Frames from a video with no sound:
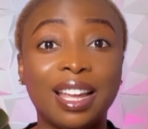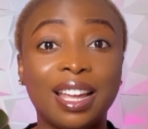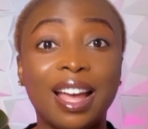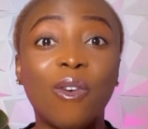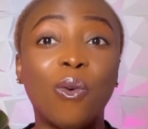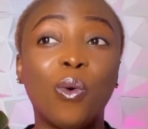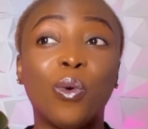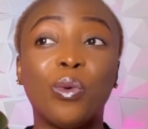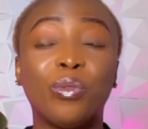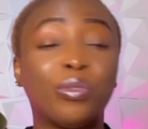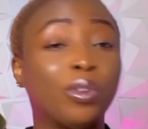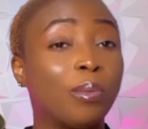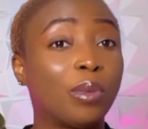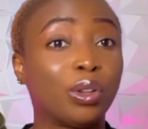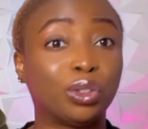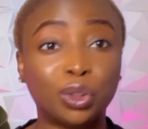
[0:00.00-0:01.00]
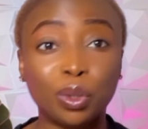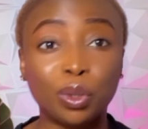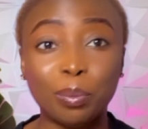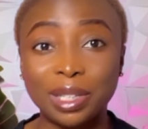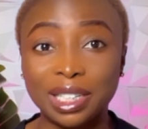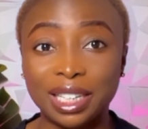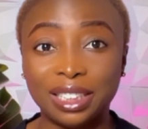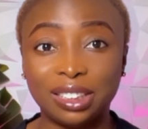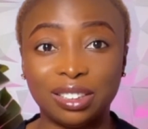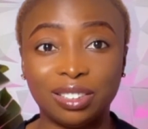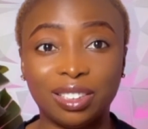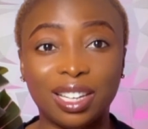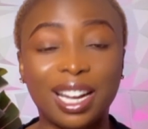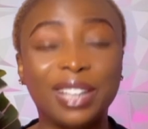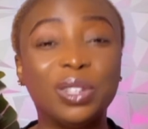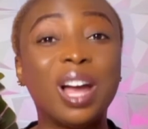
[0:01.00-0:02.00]
or from your shop in Nigeria,
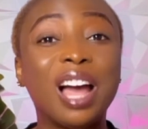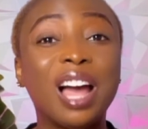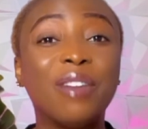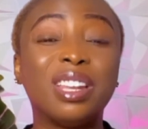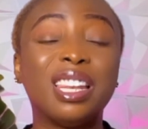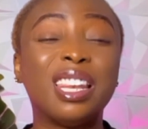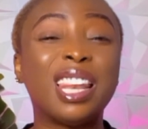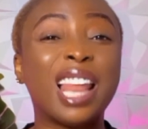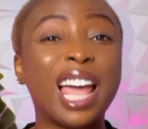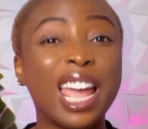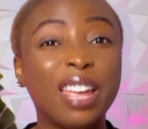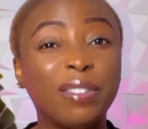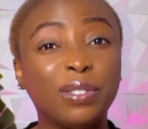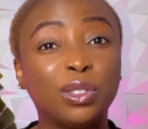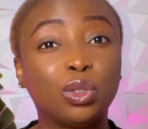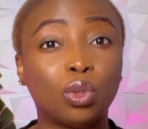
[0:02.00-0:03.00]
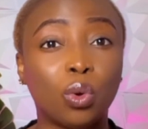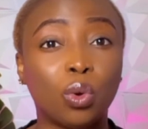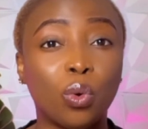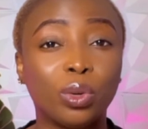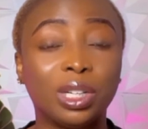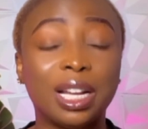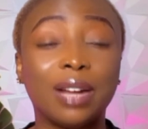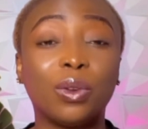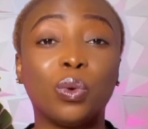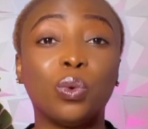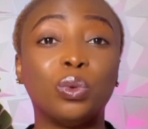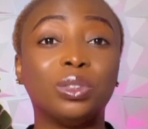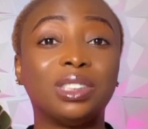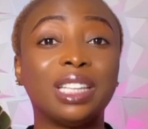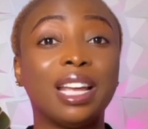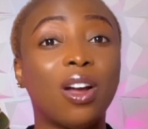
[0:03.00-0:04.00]
and you have a live store that
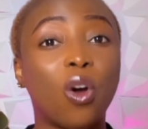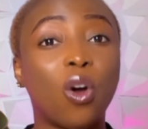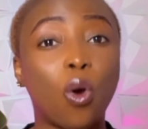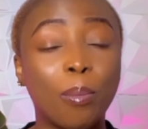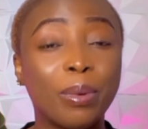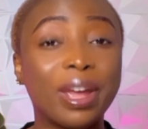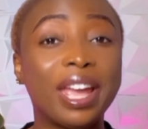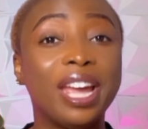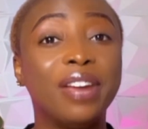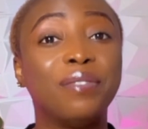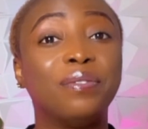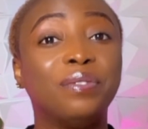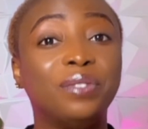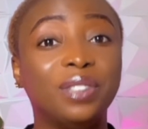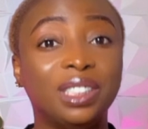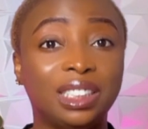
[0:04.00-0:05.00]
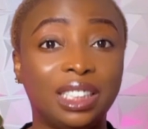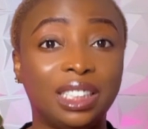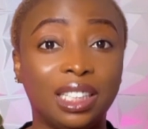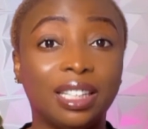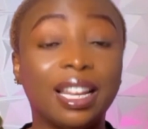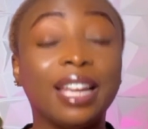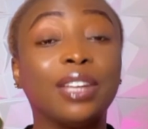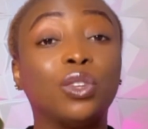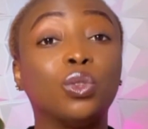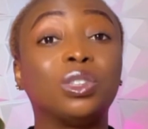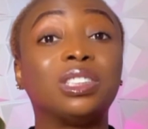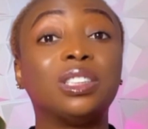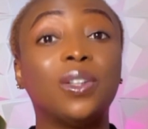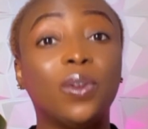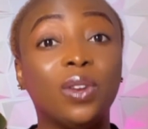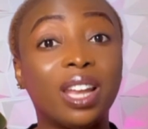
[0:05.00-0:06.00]
goes up every day. Like you
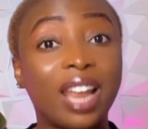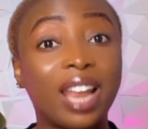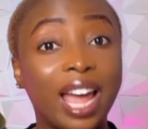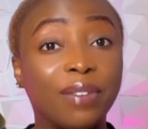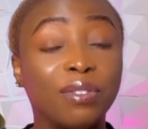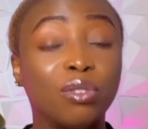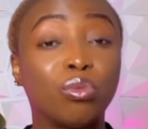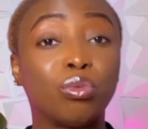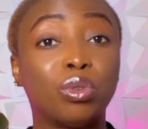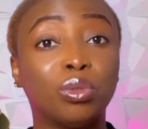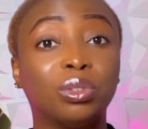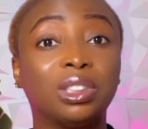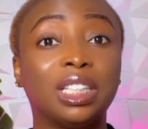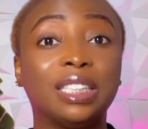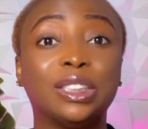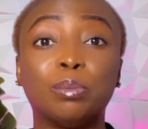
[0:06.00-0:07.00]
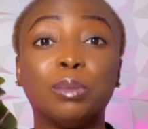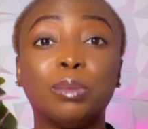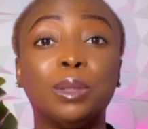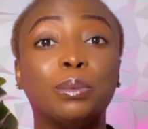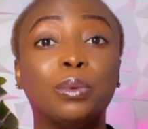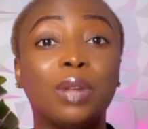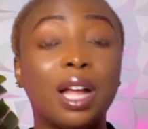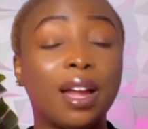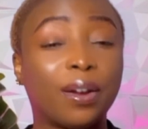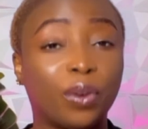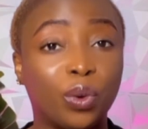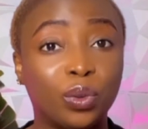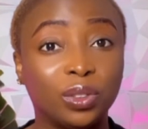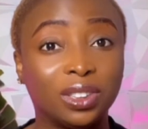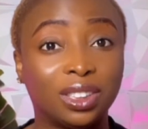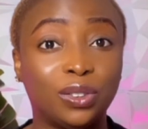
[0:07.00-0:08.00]
sell live in real time to people
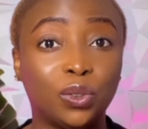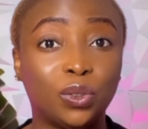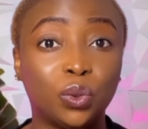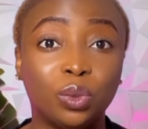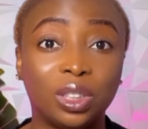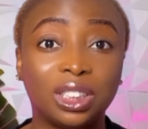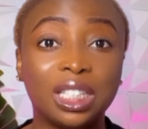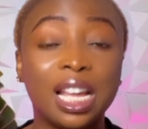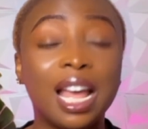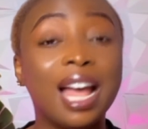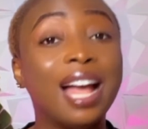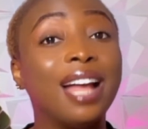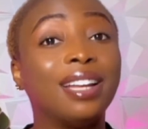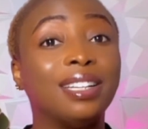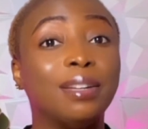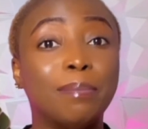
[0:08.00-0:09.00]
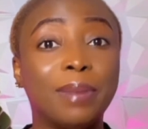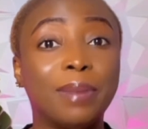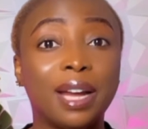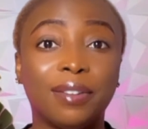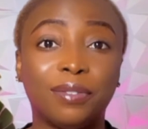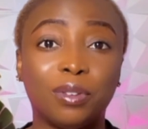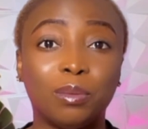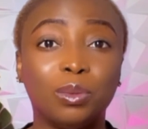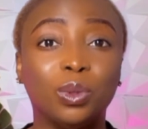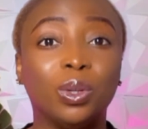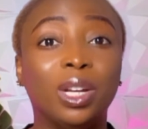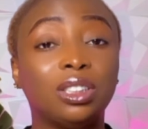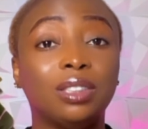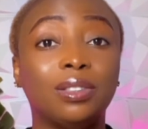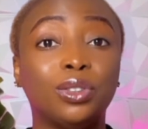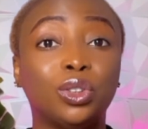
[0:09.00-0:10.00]
across the US, and they buy from you.
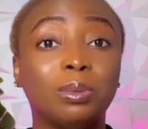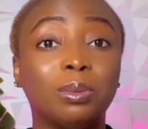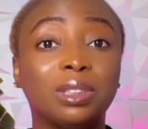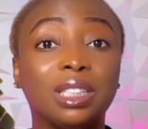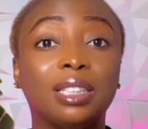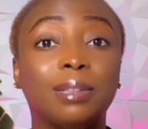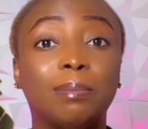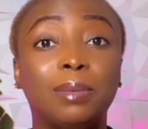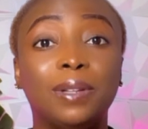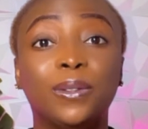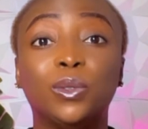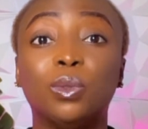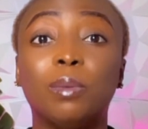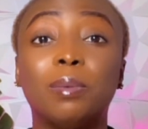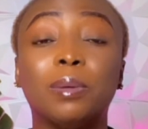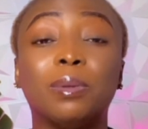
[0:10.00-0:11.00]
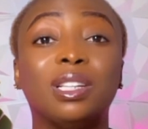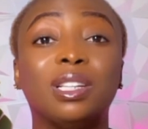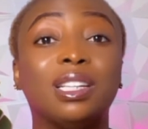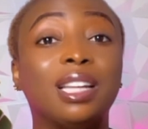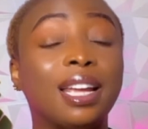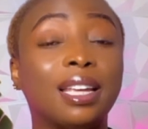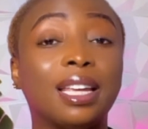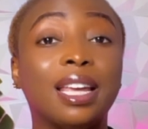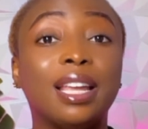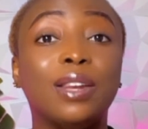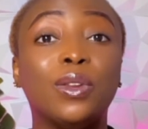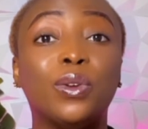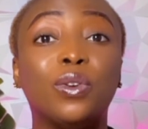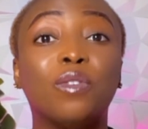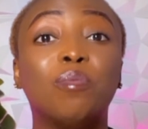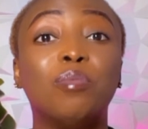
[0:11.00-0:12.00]
TikTok shop is like the place where like a lot
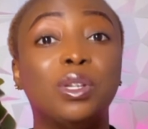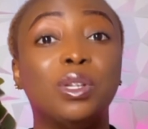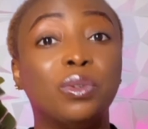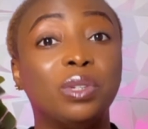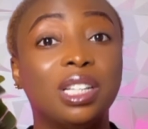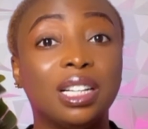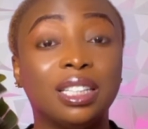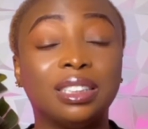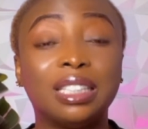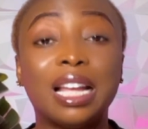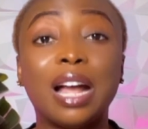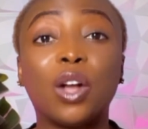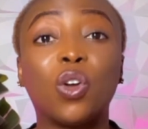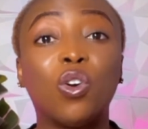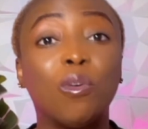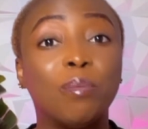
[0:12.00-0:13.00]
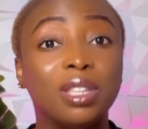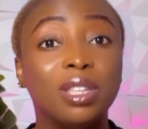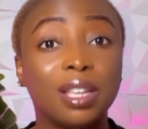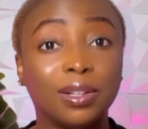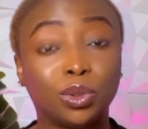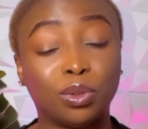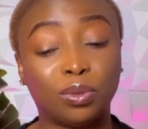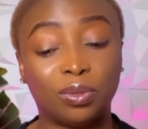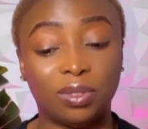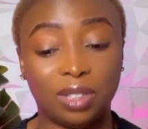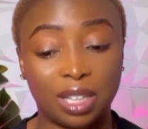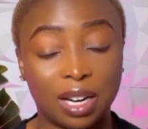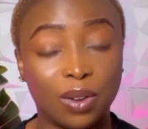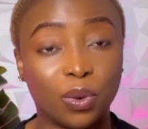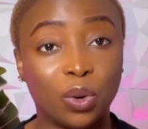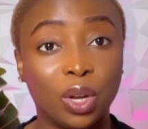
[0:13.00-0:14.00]
of millionaires are coming out of
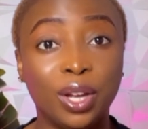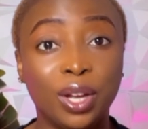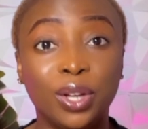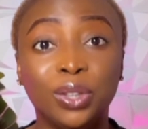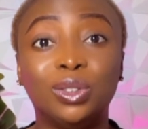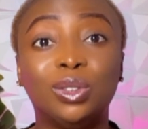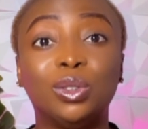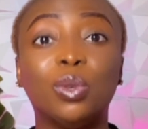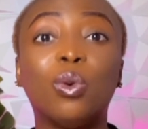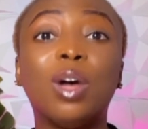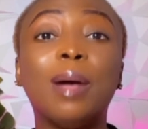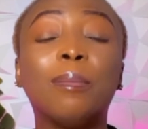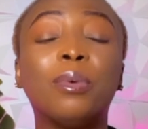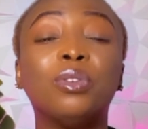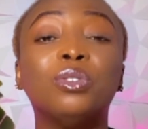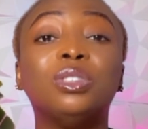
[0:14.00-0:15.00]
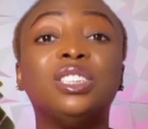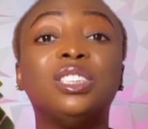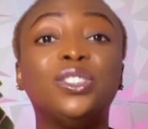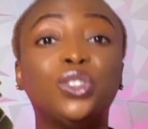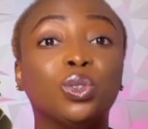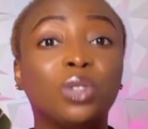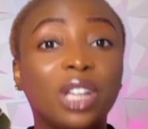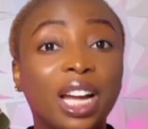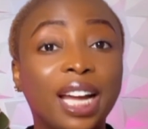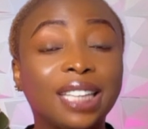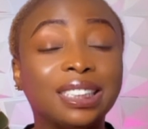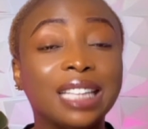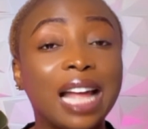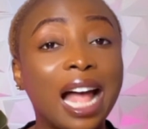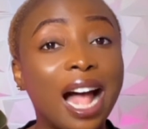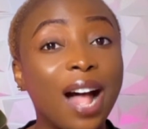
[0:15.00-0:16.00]
now. So I'm going to teach you guys
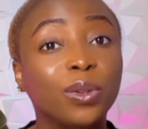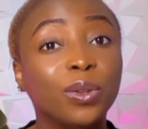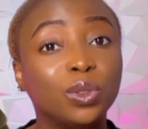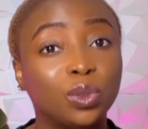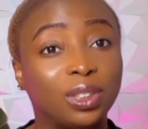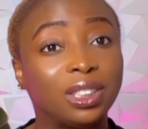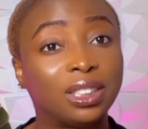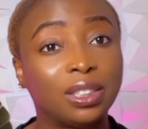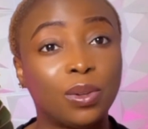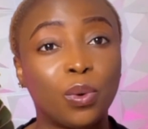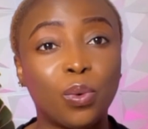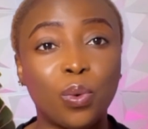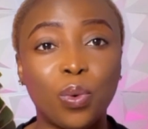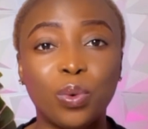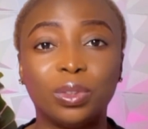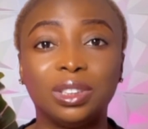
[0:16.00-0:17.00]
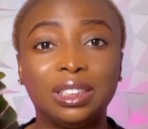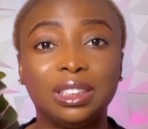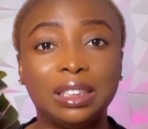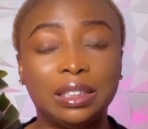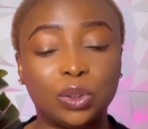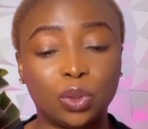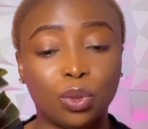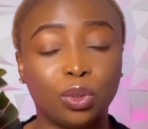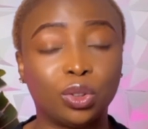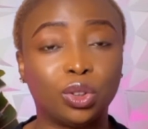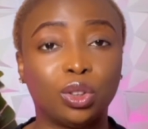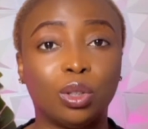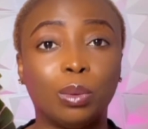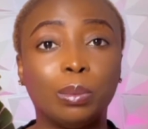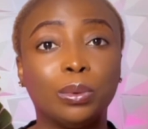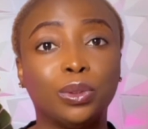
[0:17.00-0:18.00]
how to sell on TikTok
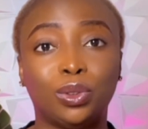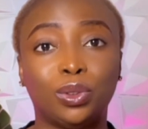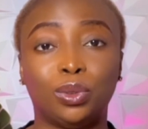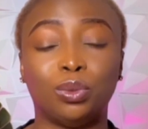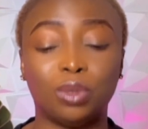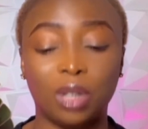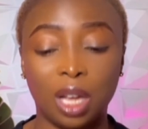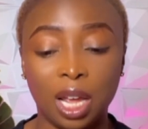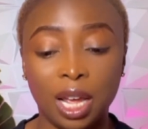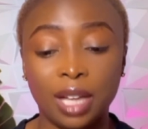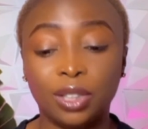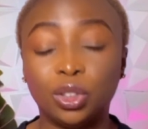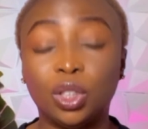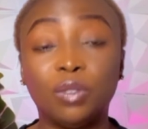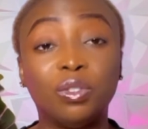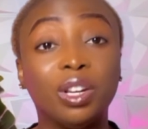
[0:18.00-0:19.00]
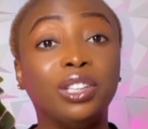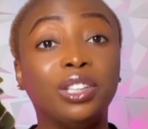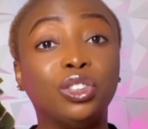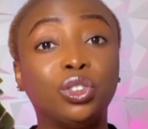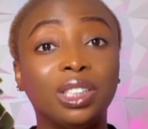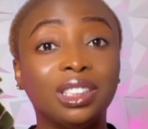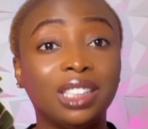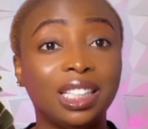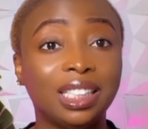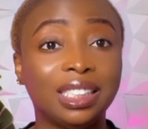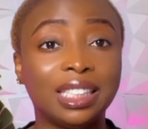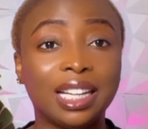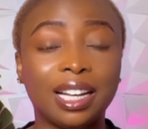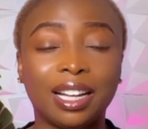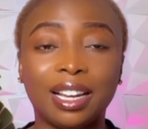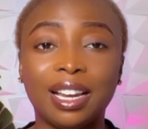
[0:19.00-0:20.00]
shop soon. So if you are interested in
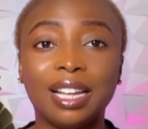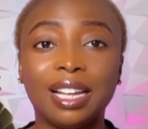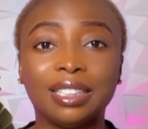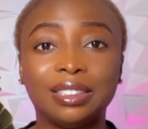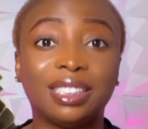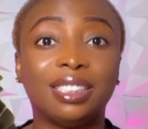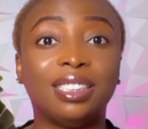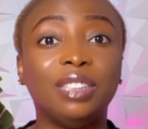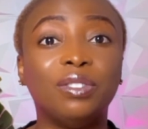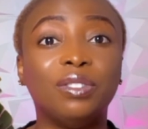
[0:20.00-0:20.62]
that class, leave a